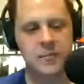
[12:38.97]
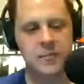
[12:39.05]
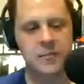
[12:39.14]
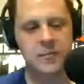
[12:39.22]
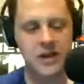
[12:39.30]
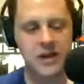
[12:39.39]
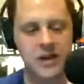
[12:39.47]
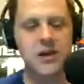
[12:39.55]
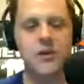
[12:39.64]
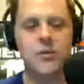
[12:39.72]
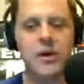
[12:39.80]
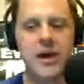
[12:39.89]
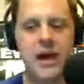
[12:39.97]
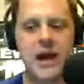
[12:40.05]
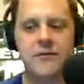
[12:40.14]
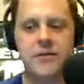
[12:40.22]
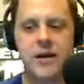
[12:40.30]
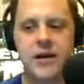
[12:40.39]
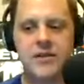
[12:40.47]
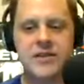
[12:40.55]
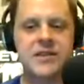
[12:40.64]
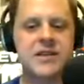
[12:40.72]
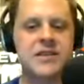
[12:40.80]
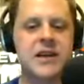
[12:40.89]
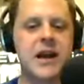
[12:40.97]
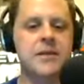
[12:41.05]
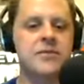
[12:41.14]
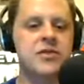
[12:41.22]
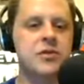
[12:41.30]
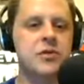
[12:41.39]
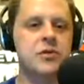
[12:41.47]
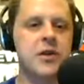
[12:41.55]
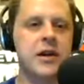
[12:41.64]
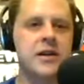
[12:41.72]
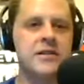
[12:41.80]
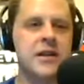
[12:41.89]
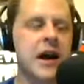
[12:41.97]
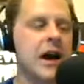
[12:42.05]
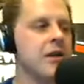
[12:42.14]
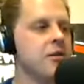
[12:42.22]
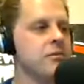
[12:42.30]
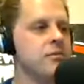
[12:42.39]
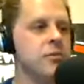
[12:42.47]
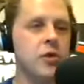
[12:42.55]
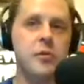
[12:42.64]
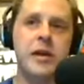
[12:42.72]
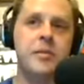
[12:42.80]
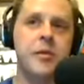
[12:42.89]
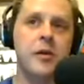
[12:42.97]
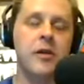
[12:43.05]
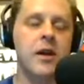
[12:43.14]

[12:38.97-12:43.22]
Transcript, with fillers: But we have uh, this is the time to uh, to hire new people,